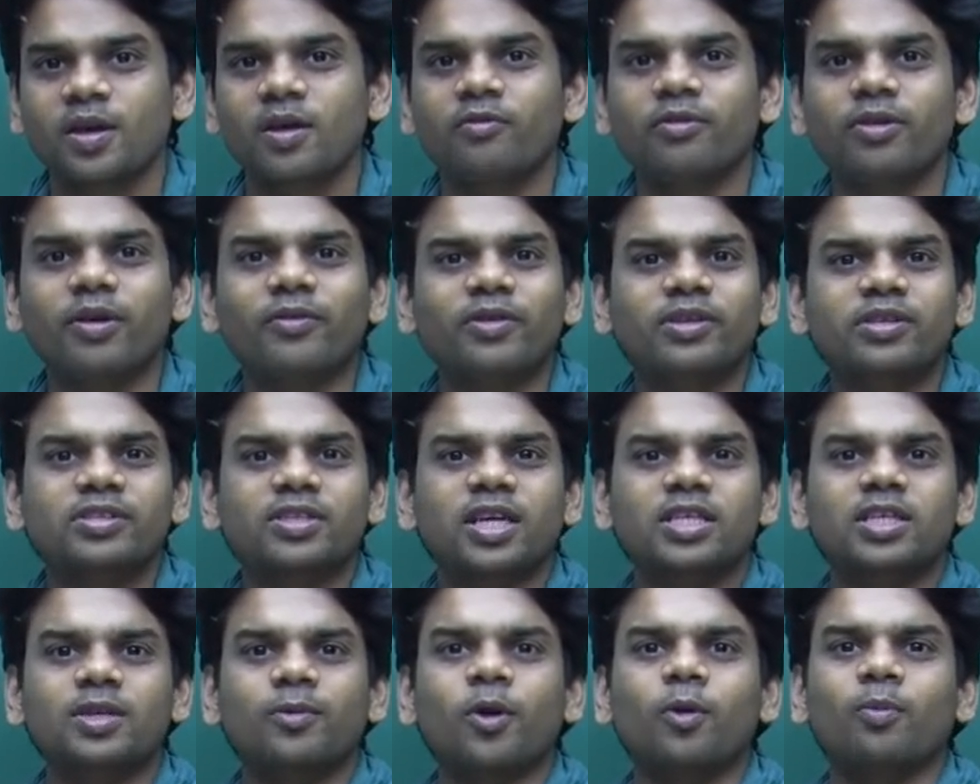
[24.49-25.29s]
We have
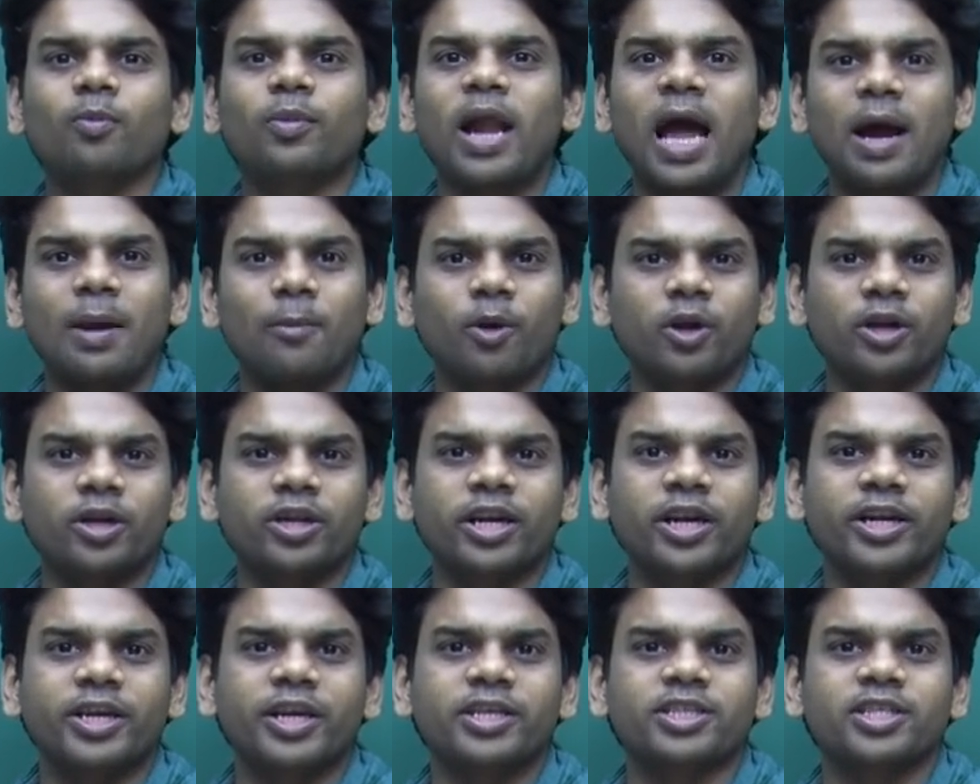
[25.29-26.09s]
discussed about black body
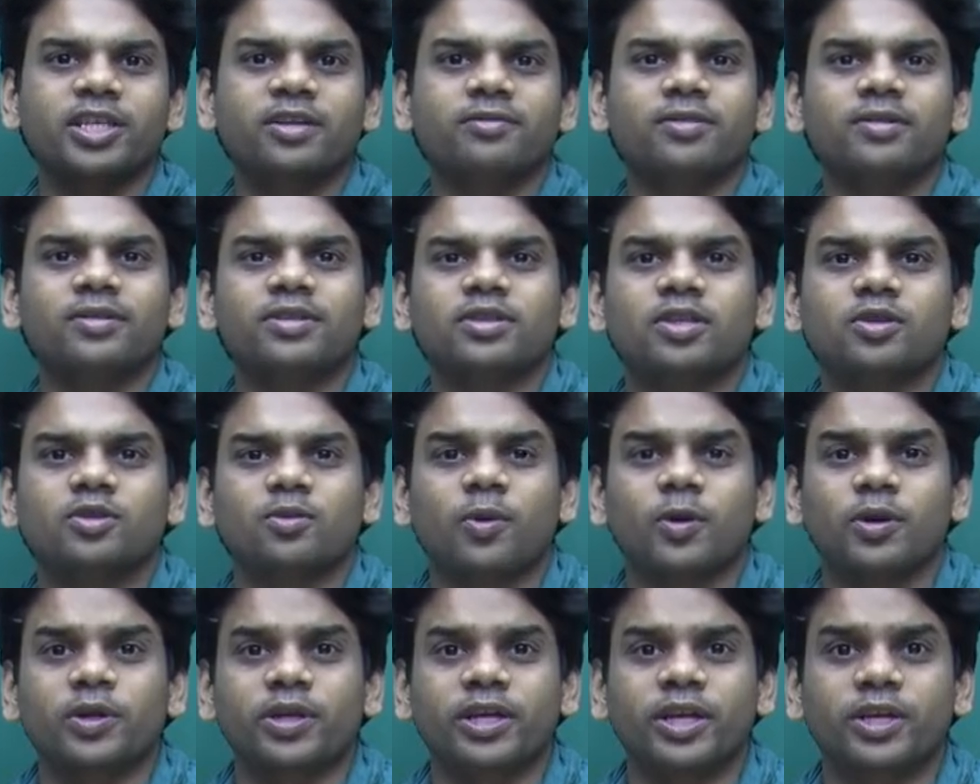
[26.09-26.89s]
radiation, we have discussed
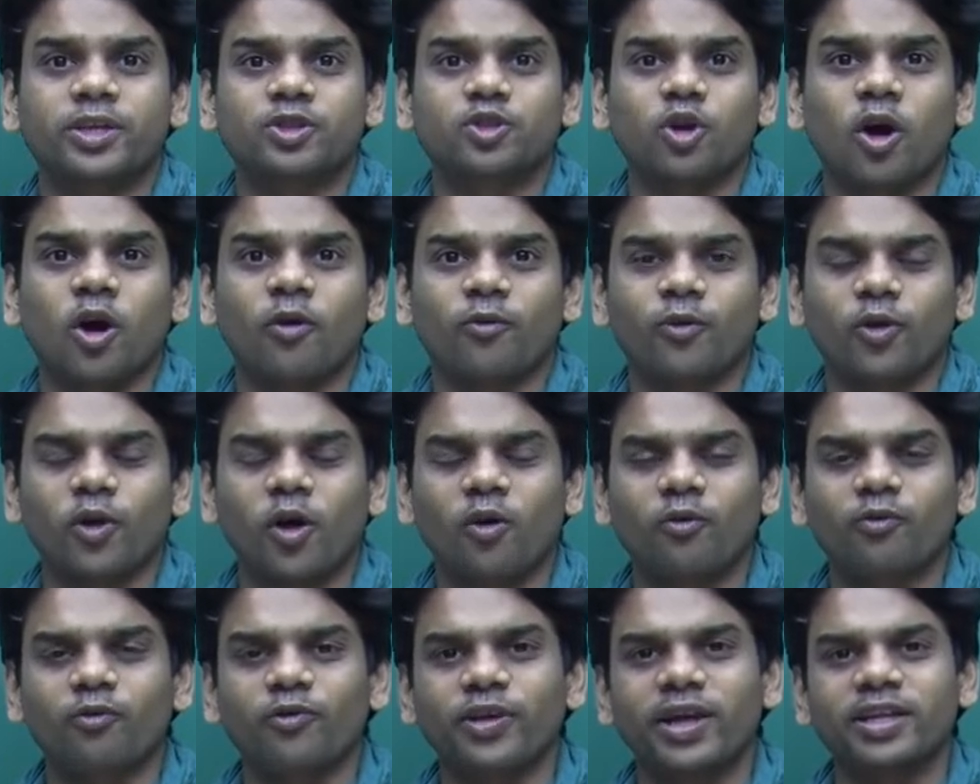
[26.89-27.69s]
about Kirchhoff
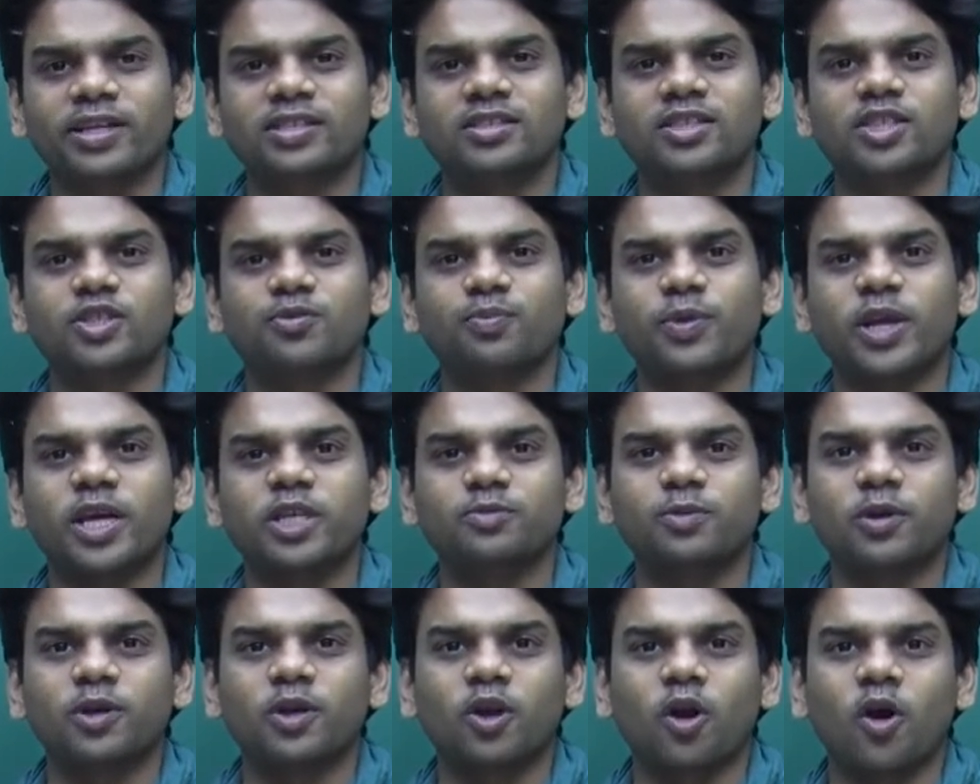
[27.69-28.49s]
law, Wien's
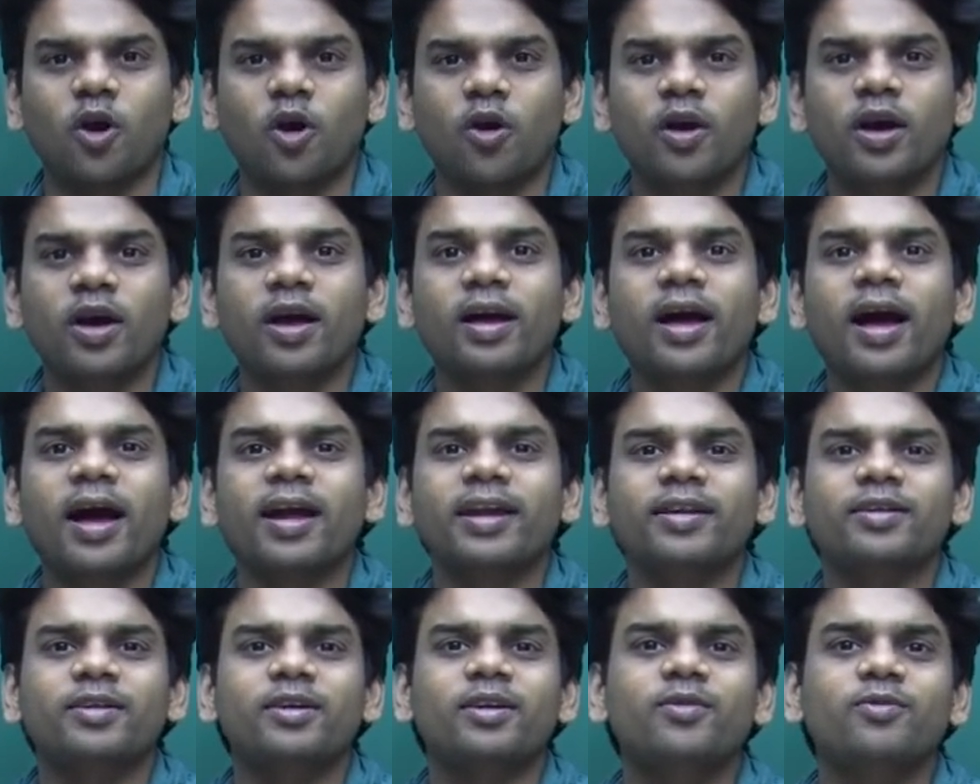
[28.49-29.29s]
displacement law,
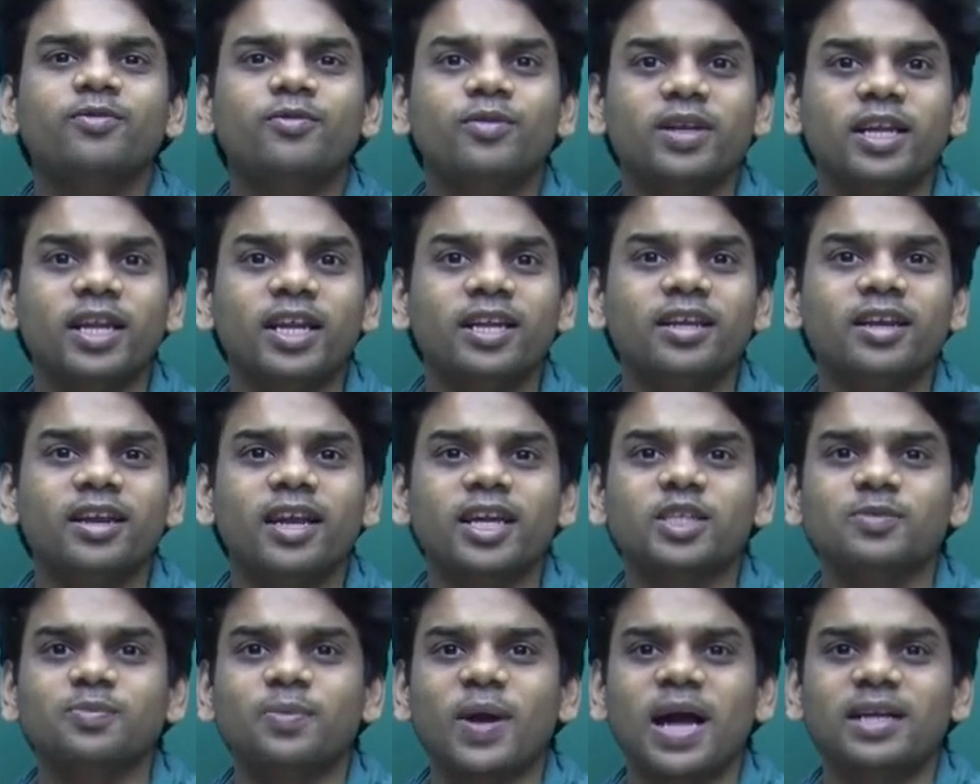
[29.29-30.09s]
and linear
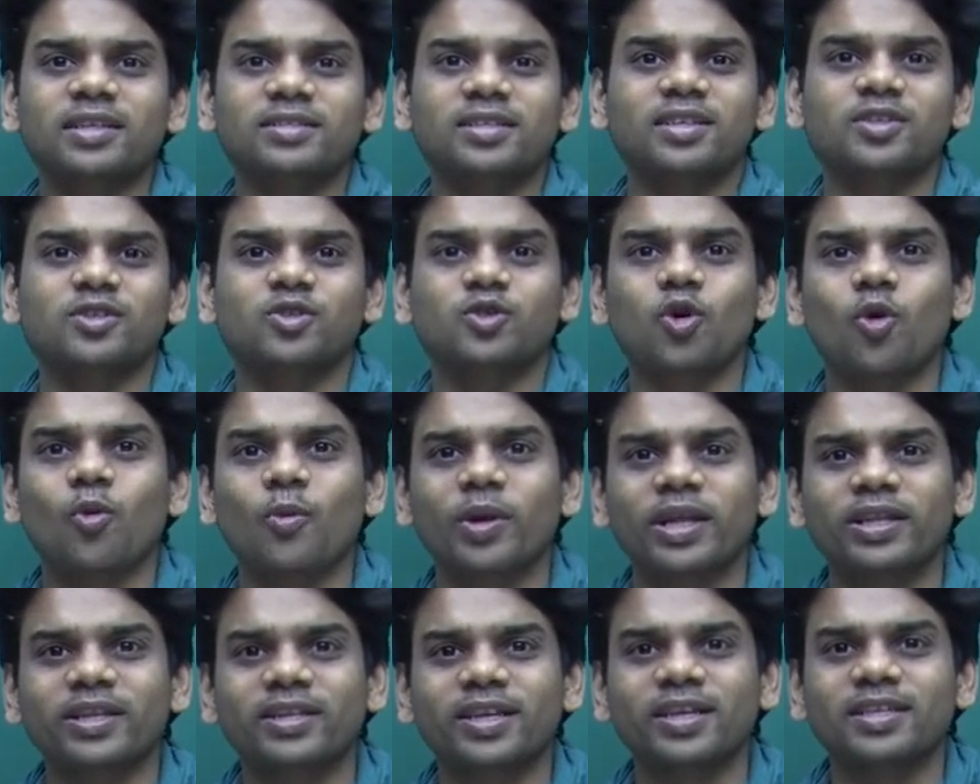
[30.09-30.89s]
expansion and so
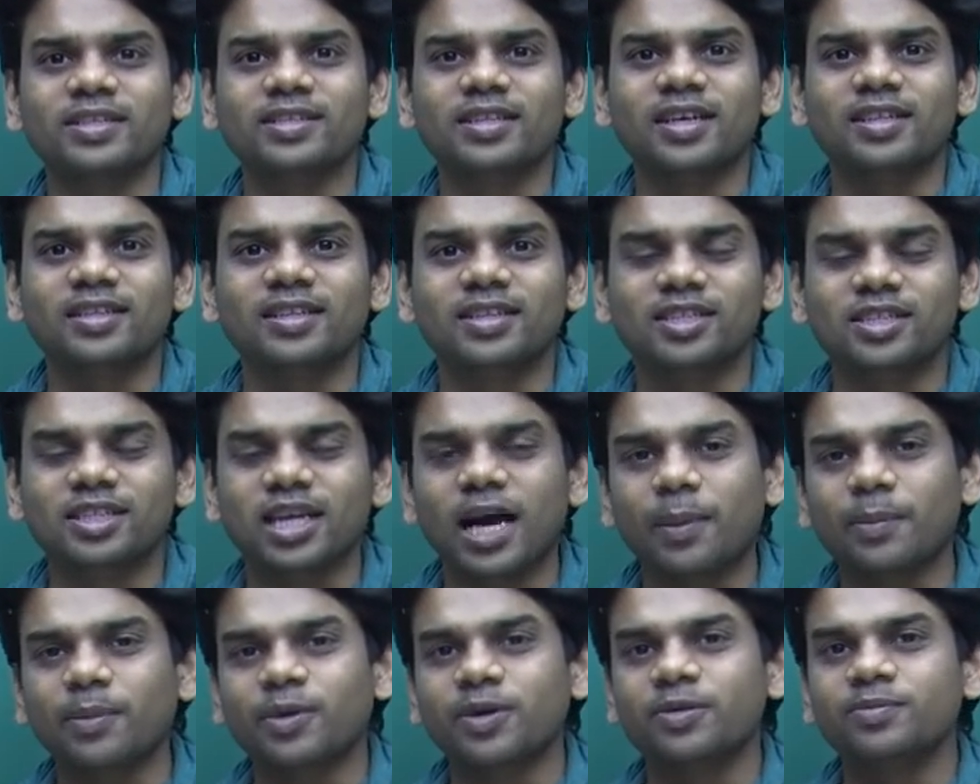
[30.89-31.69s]
many things in this
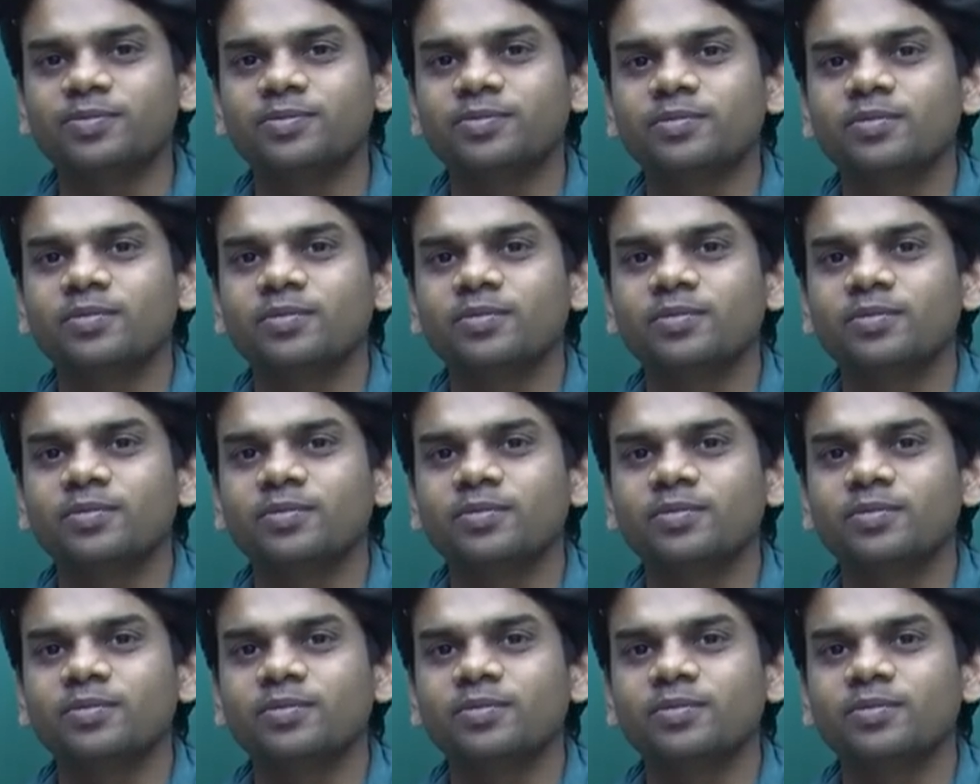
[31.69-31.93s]
chapter.